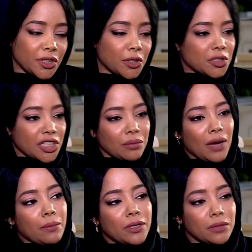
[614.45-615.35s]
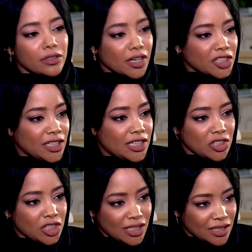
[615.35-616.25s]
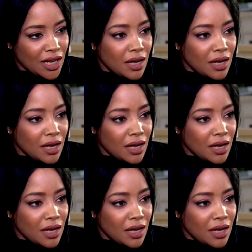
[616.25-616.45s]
You know, Sheikh Mohammed bin Rashid has just